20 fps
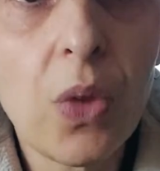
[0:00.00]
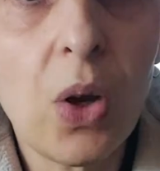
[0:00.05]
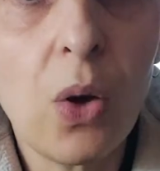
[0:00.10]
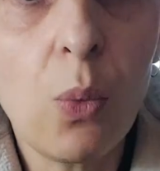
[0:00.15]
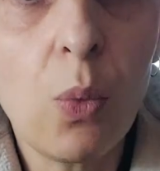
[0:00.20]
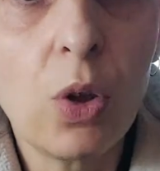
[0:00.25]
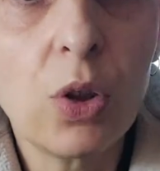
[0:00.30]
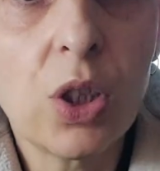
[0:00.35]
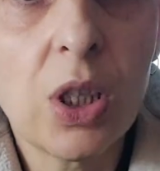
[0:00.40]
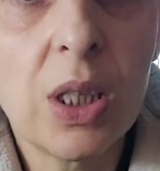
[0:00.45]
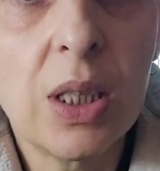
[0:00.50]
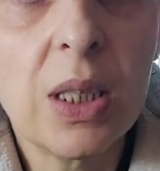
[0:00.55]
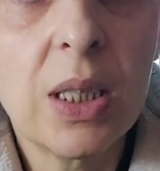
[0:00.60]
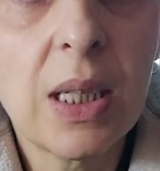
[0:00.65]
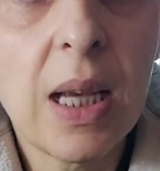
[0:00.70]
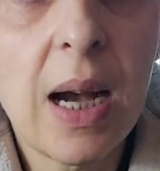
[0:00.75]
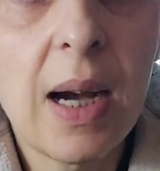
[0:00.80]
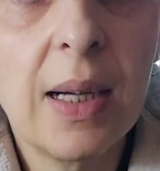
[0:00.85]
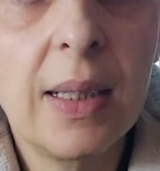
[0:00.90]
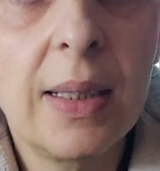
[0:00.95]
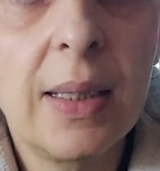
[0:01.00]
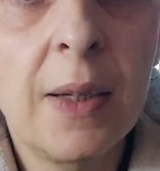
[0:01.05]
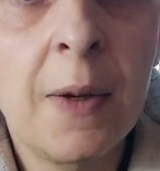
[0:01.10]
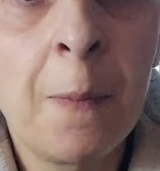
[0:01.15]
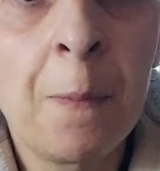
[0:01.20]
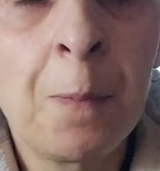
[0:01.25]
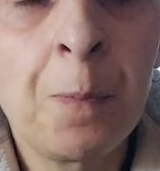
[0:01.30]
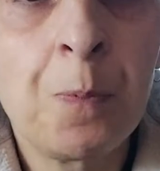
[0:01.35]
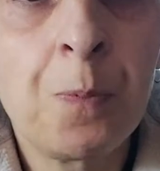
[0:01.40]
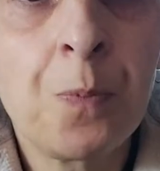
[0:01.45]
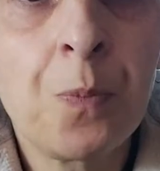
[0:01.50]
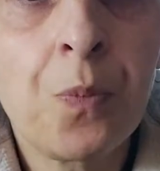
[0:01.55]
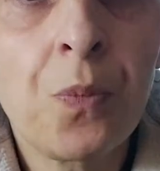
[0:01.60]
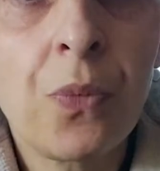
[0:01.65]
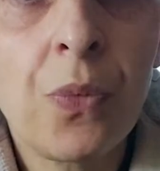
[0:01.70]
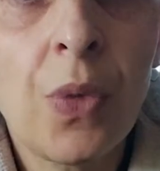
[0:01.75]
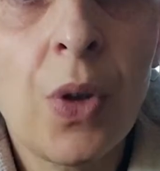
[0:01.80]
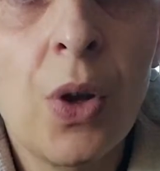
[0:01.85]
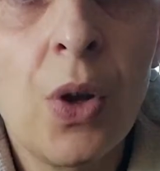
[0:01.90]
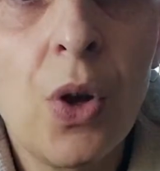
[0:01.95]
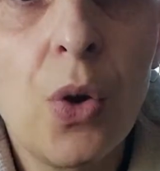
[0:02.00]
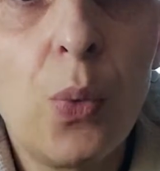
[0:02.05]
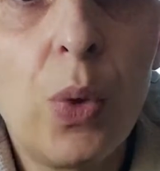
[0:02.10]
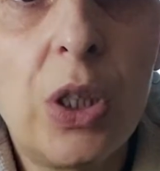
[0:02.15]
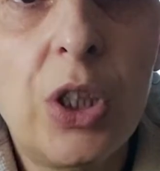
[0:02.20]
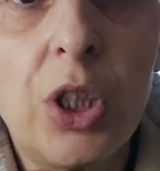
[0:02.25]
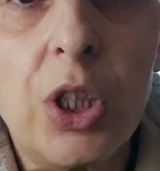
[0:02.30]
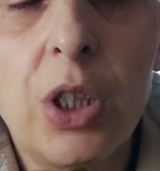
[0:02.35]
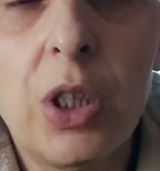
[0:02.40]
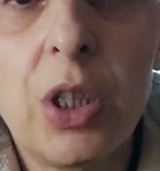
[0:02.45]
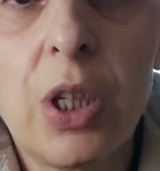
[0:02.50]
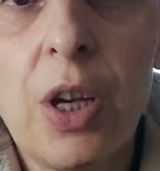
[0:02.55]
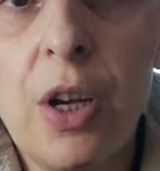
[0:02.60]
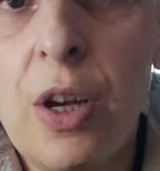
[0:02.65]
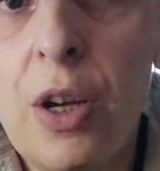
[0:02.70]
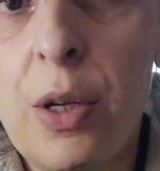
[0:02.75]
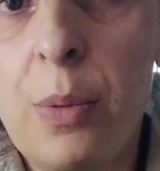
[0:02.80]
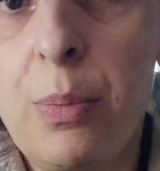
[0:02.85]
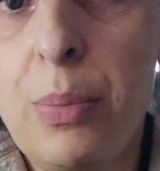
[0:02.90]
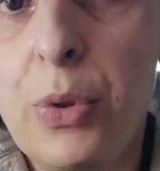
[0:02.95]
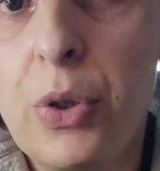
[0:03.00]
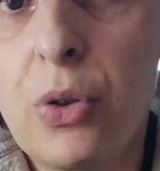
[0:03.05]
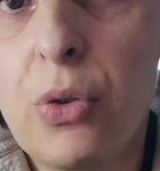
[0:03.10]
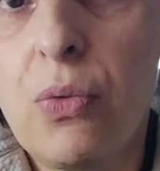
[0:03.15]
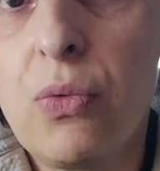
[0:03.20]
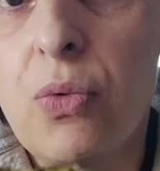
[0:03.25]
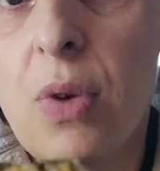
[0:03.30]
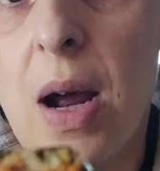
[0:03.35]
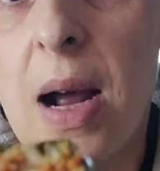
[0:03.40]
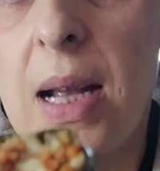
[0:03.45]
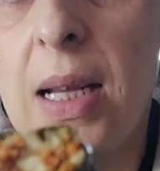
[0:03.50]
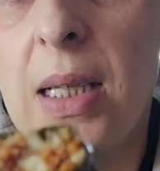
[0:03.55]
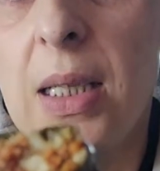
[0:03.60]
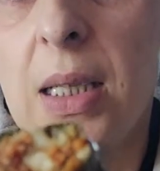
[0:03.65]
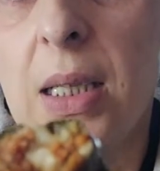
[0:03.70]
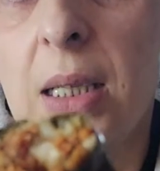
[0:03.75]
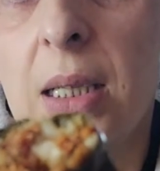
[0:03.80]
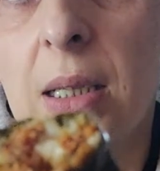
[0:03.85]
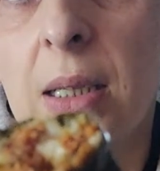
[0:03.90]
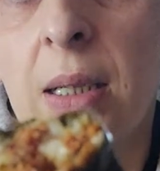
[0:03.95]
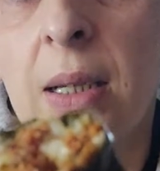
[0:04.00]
what's inside, which is herbs, rice,